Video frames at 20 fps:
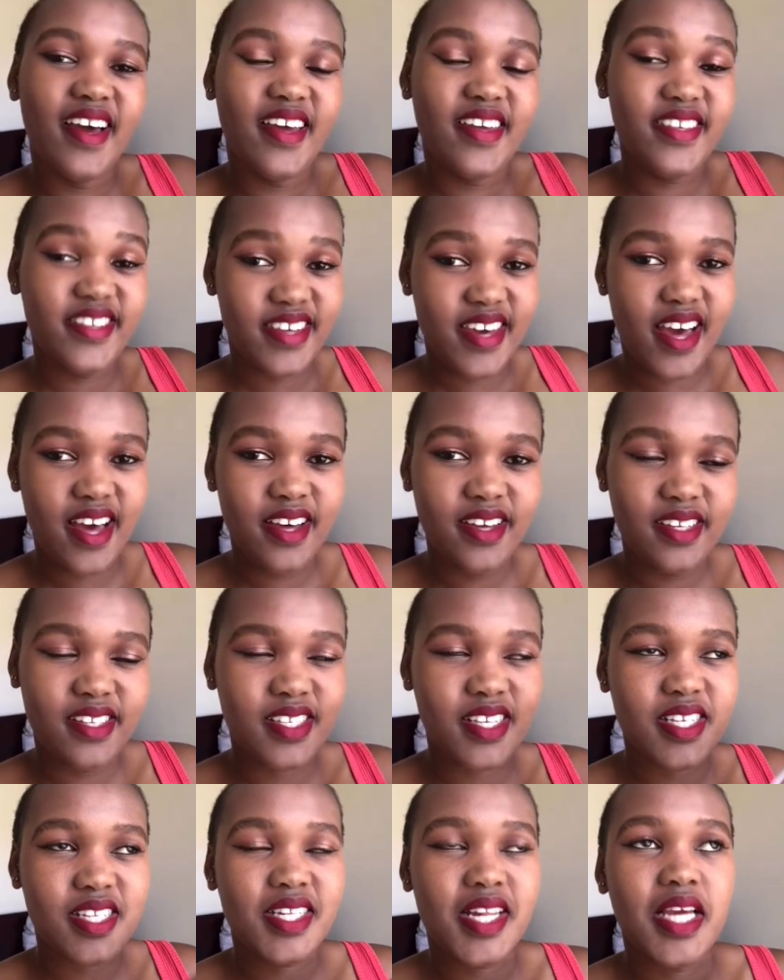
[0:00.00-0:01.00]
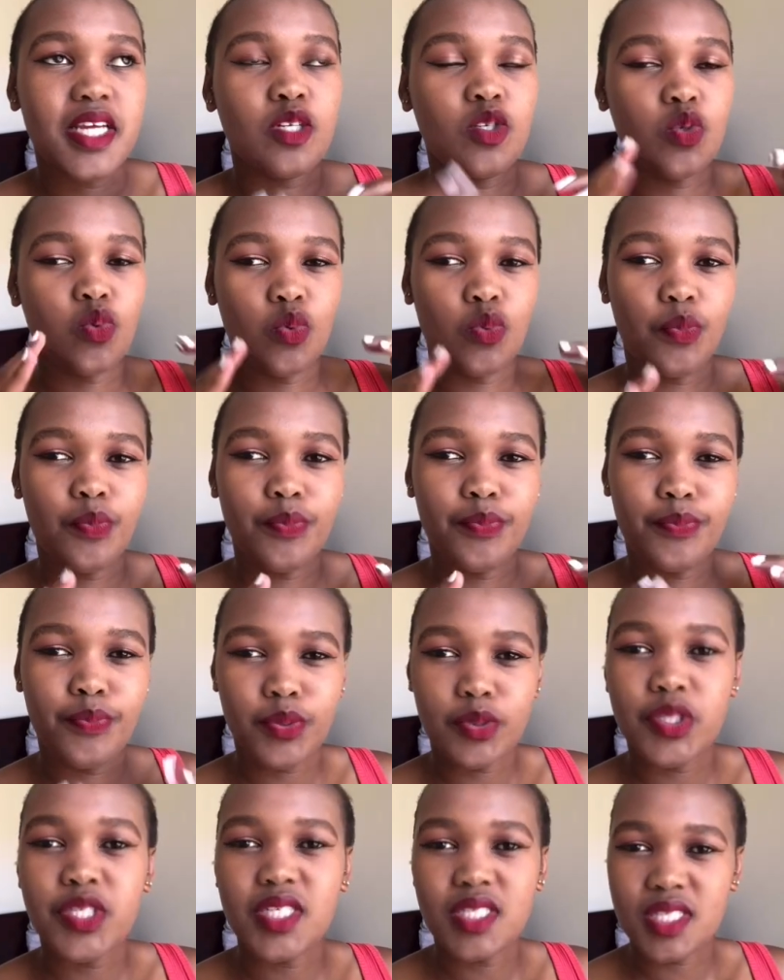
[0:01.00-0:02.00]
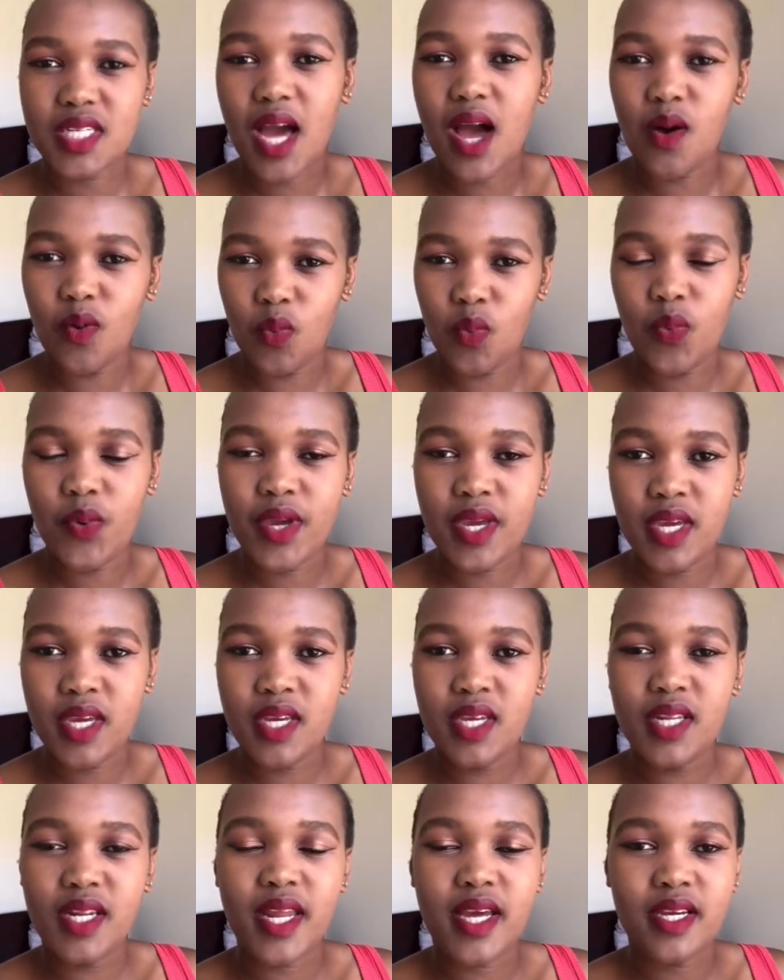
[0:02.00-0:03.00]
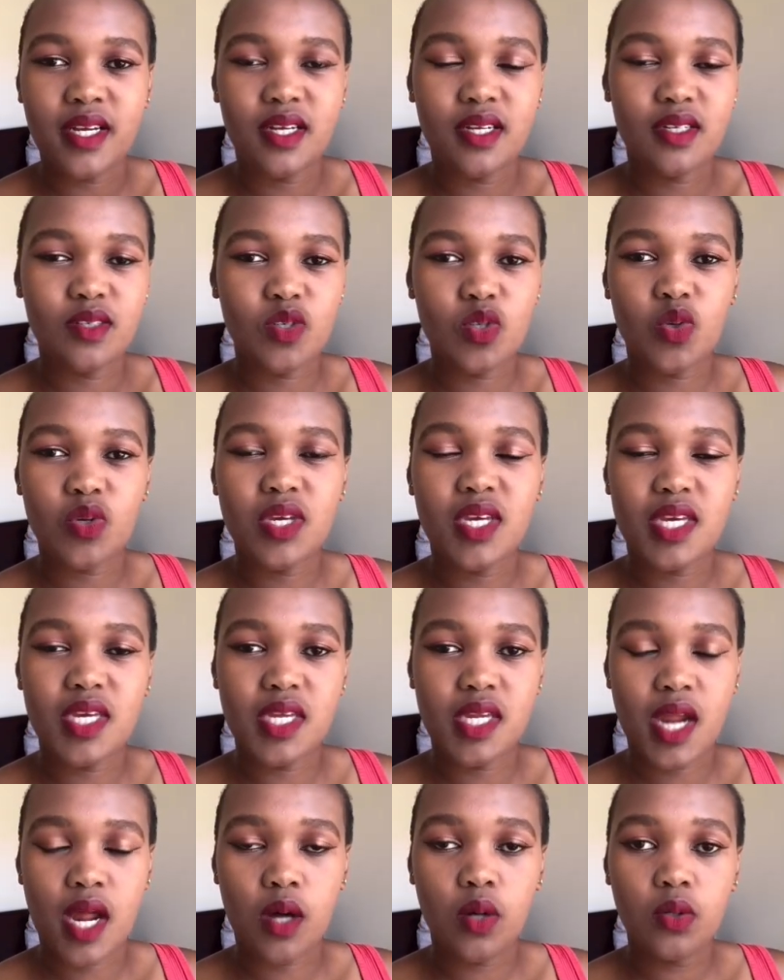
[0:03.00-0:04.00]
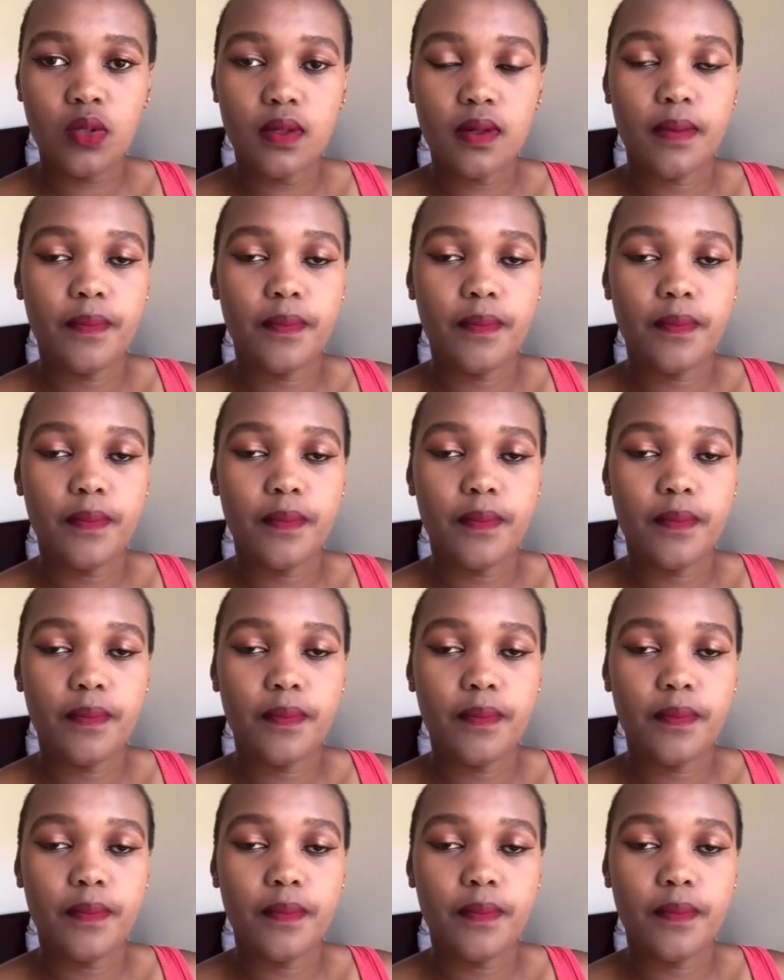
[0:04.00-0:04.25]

yeah just like to push it away like to kick it out